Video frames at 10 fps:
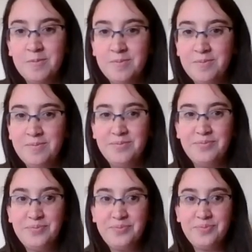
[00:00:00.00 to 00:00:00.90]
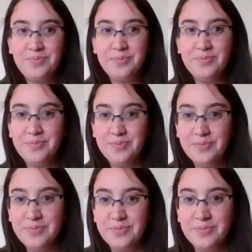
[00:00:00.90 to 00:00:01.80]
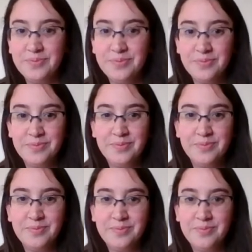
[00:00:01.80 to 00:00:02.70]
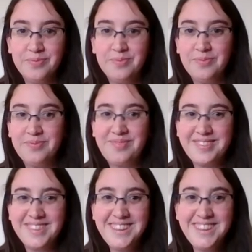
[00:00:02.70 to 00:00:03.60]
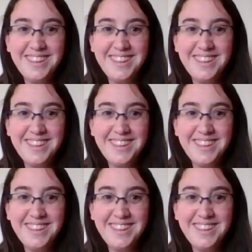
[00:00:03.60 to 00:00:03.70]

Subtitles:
The person shown says nothing.